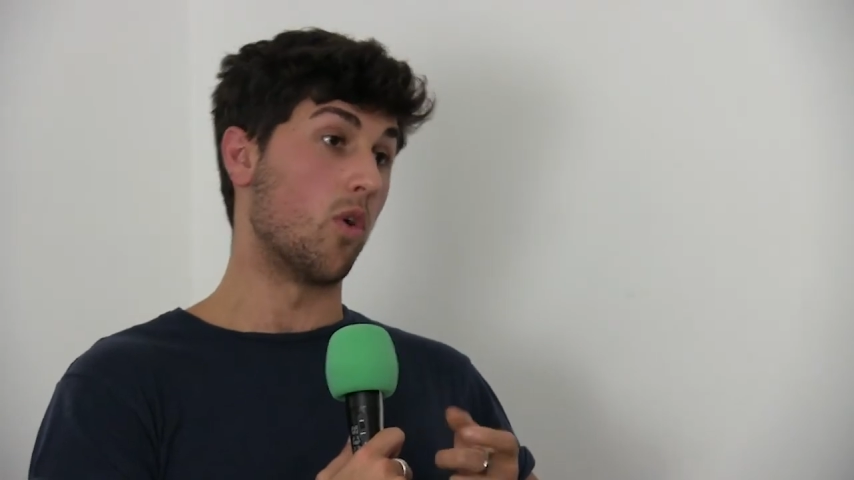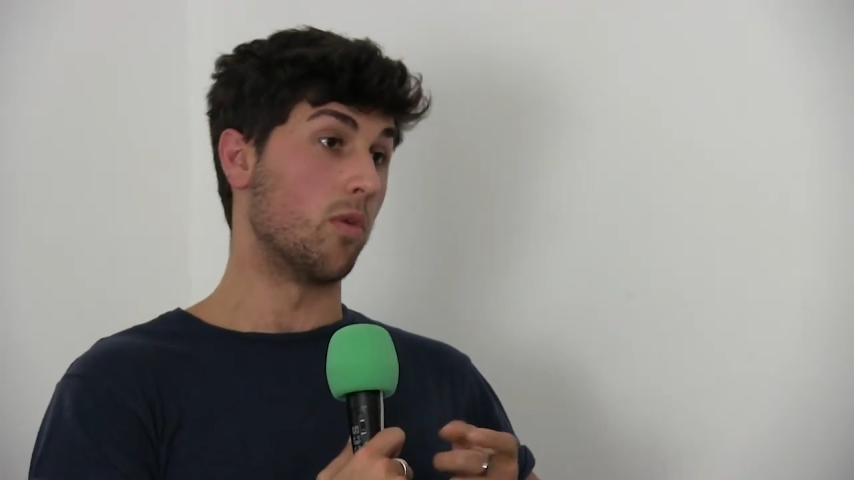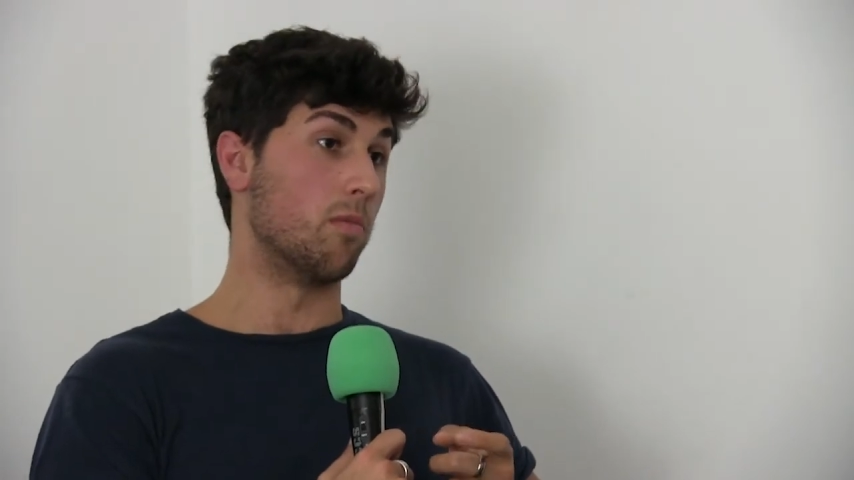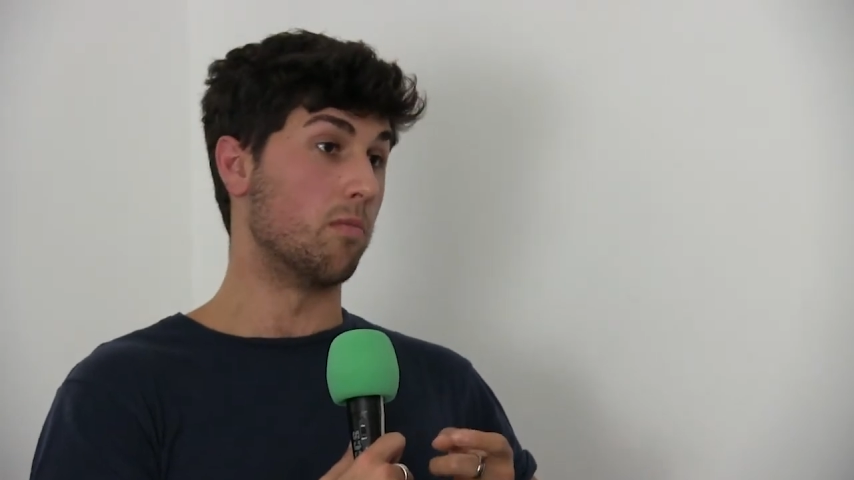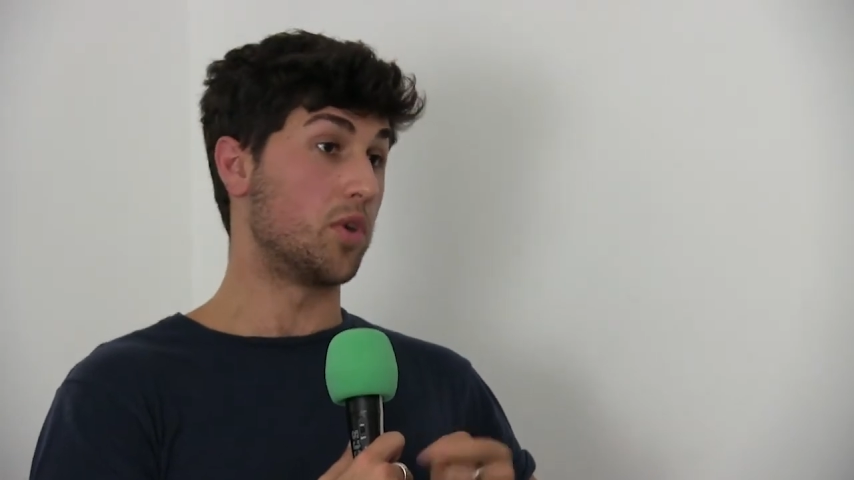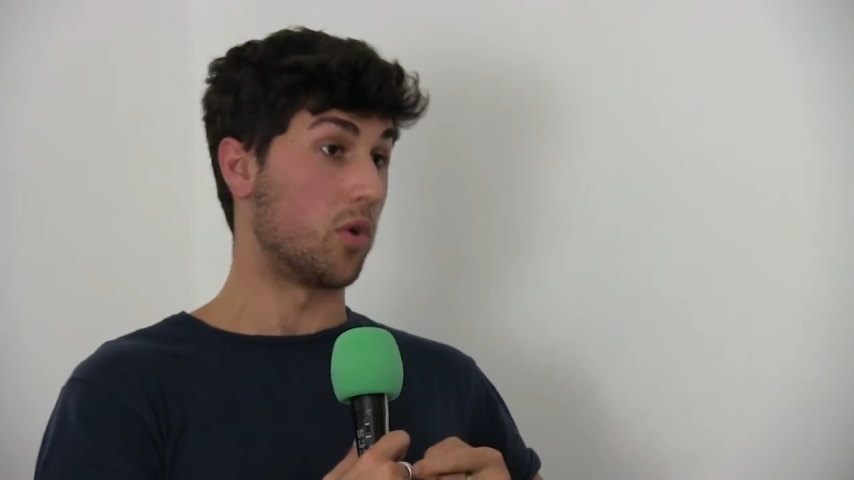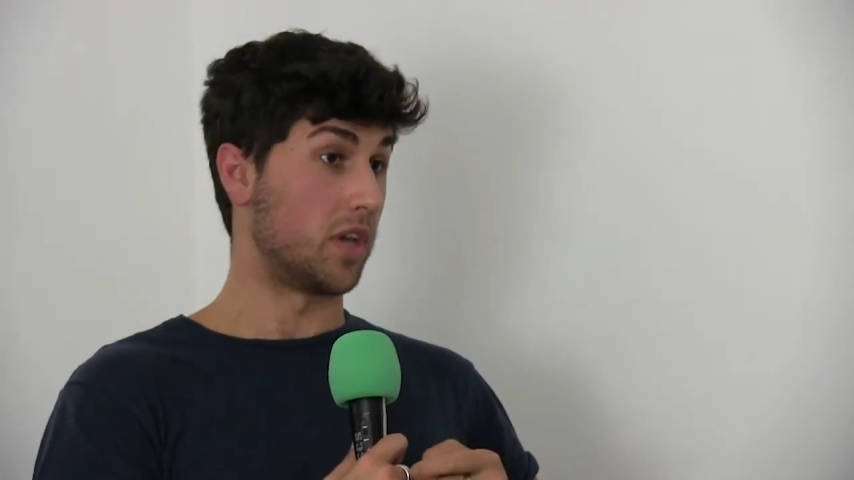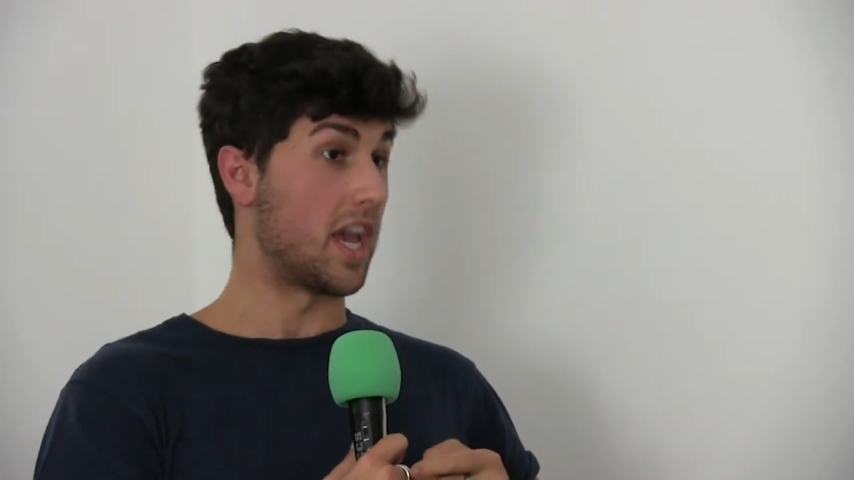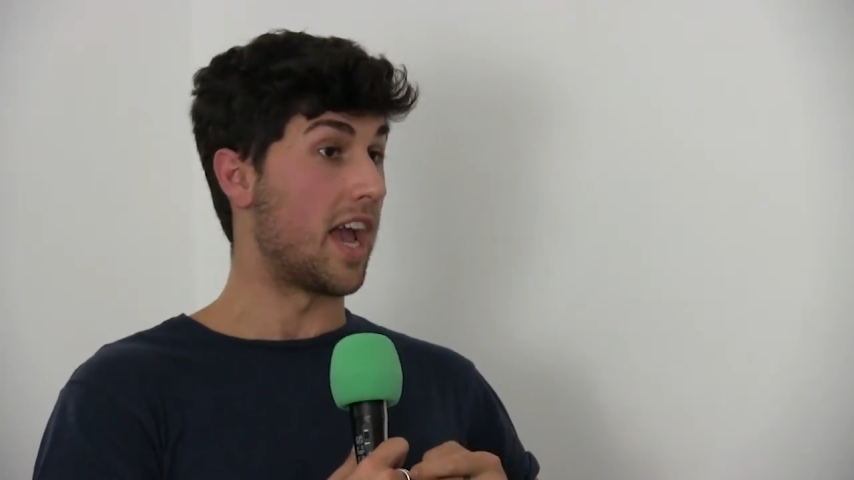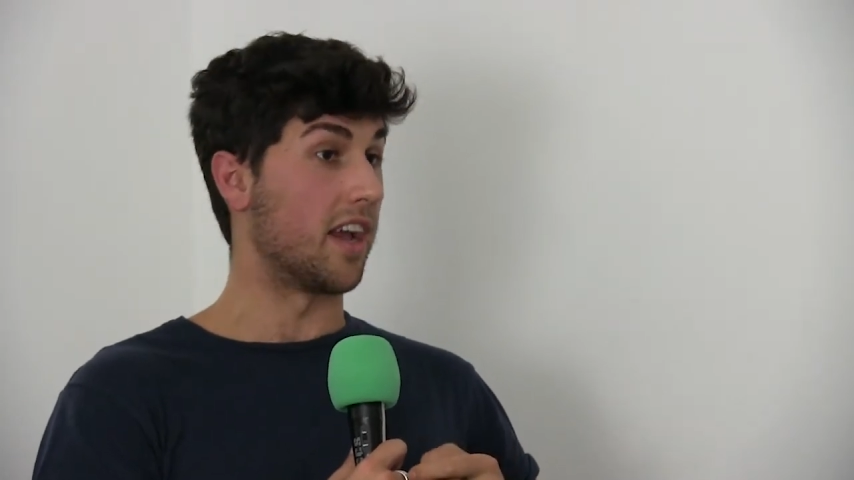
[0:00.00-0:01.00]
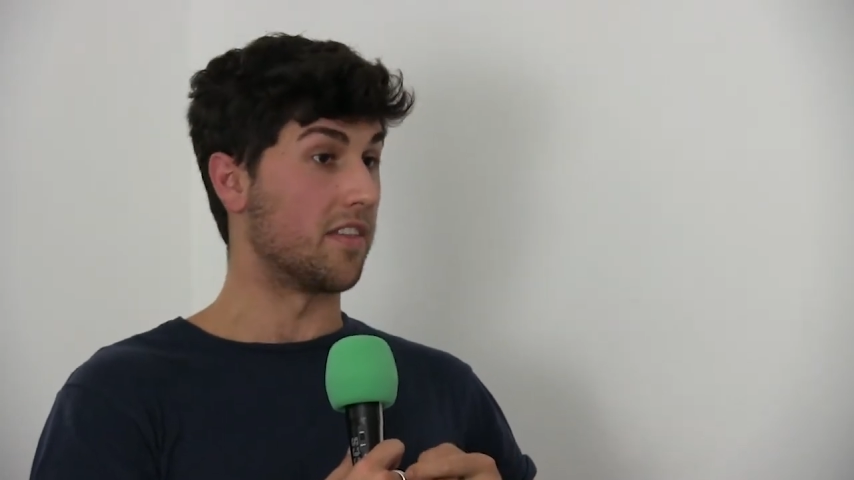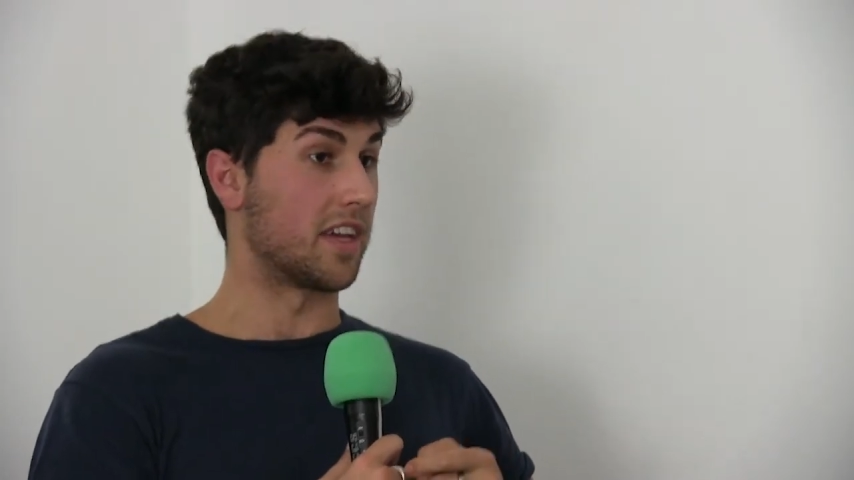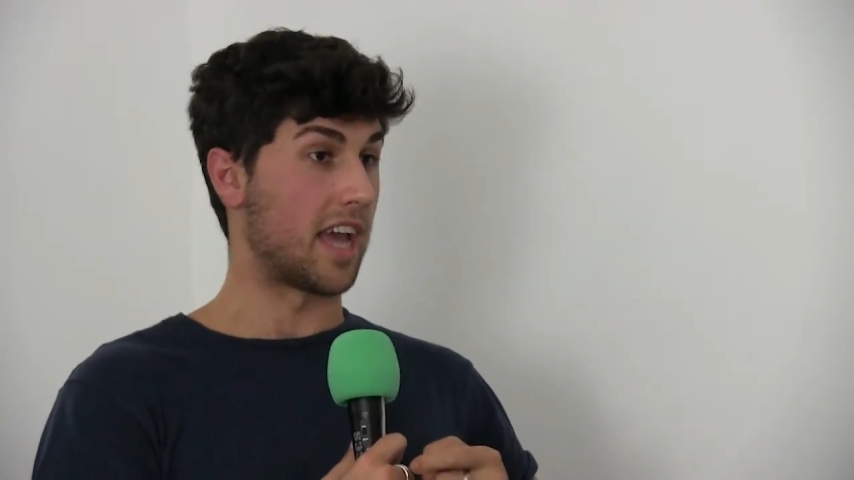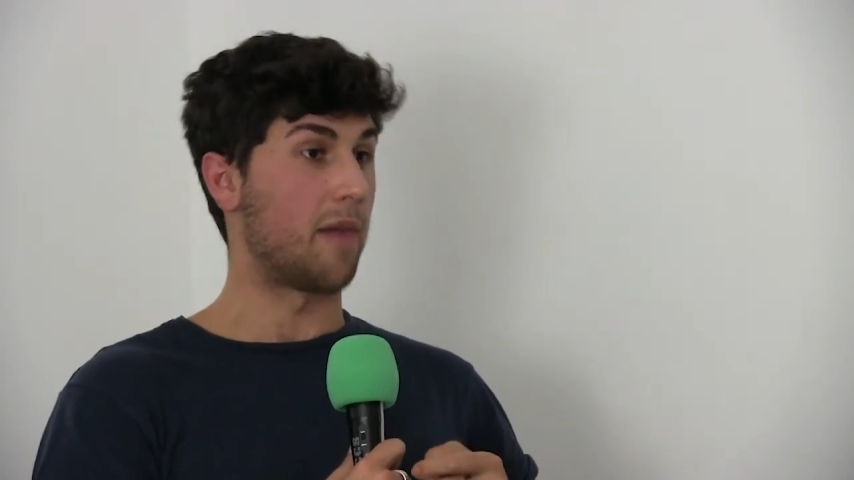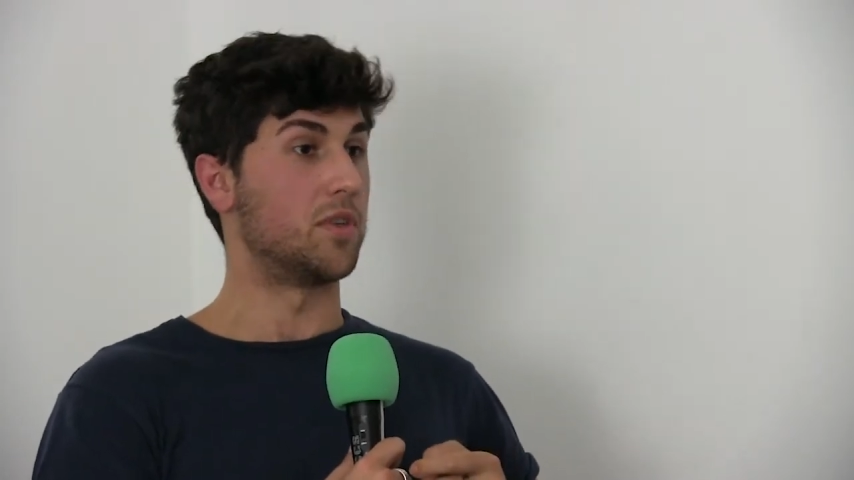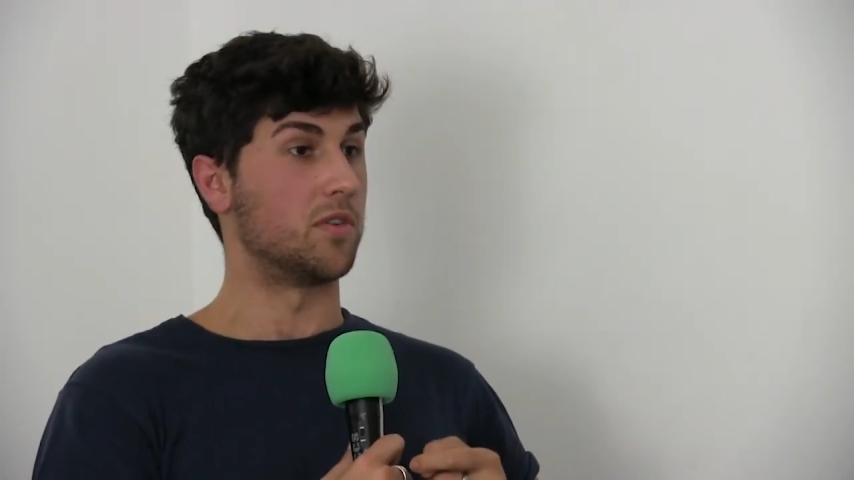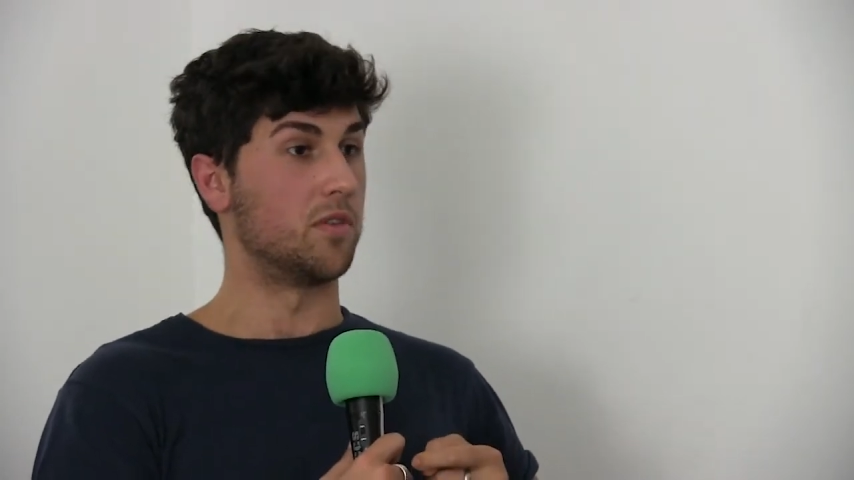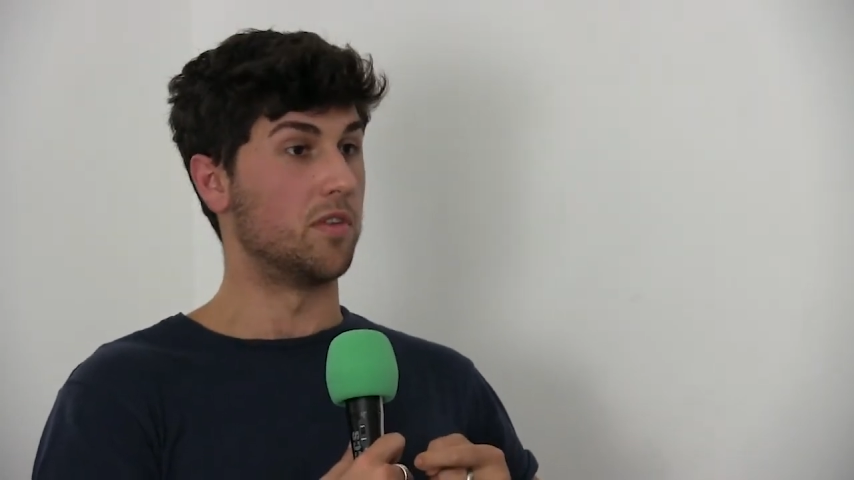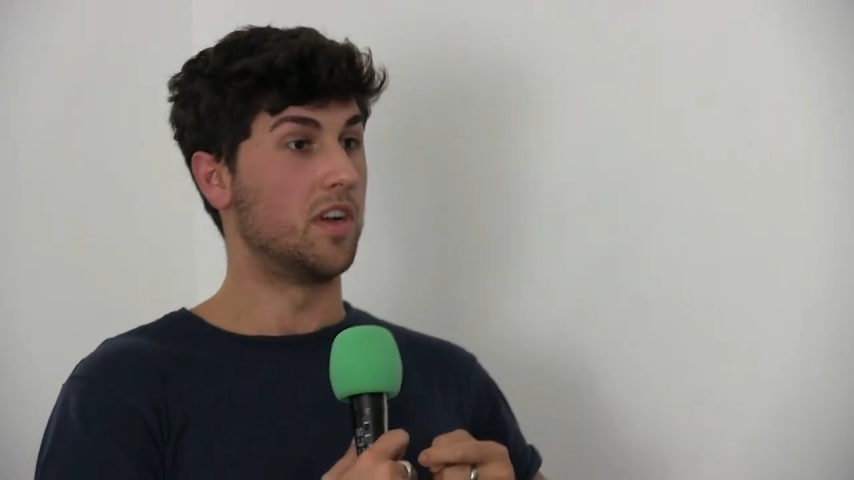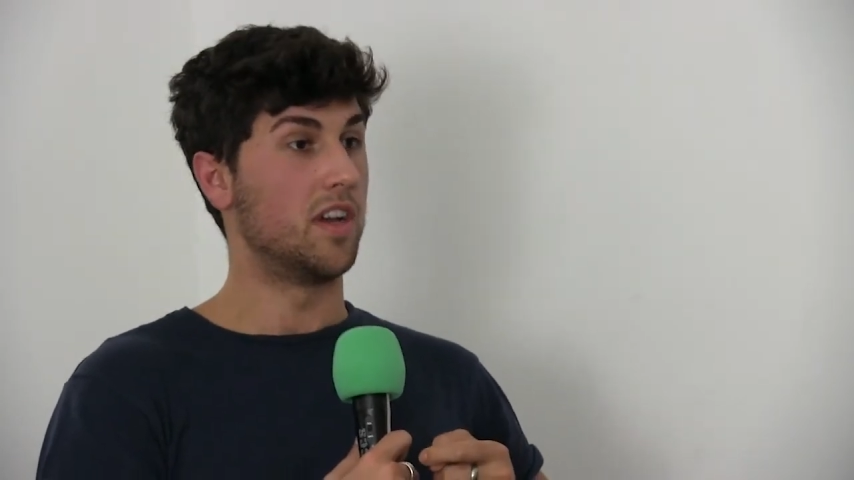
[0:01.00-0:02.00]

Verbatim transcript: on Pyongyang, the capital,